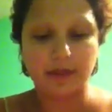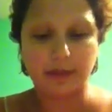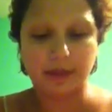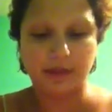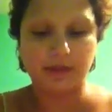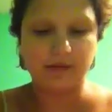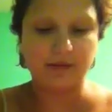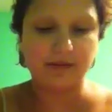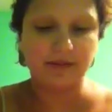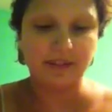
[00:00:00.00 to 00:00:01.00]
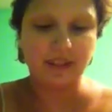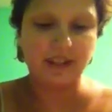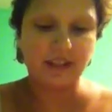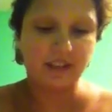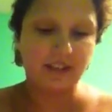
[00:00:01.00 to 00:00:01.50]
There we go.
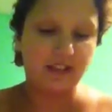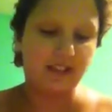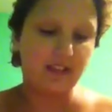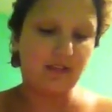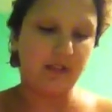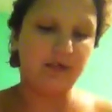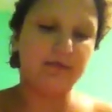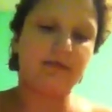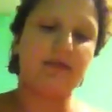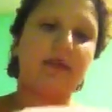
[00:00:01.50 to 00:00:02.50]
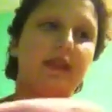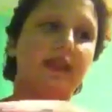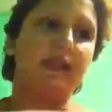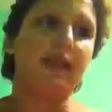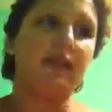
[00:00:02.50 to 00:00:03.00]
Alright.
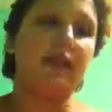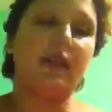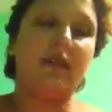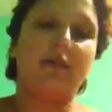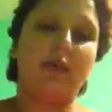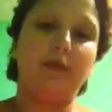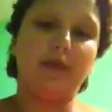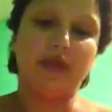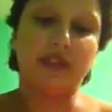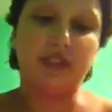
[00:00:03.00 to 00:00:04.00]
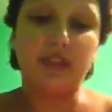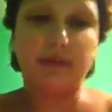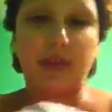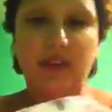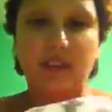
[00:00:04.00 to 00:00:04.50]
I have one more shirt,
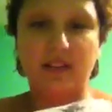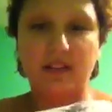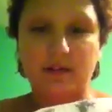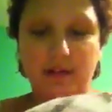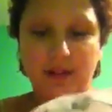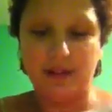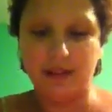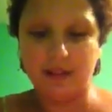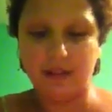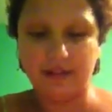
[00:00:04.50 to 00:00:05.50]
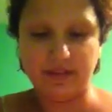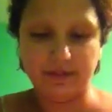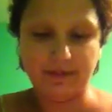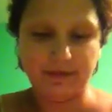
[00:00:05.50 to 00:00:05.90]
but I think this will be good enough.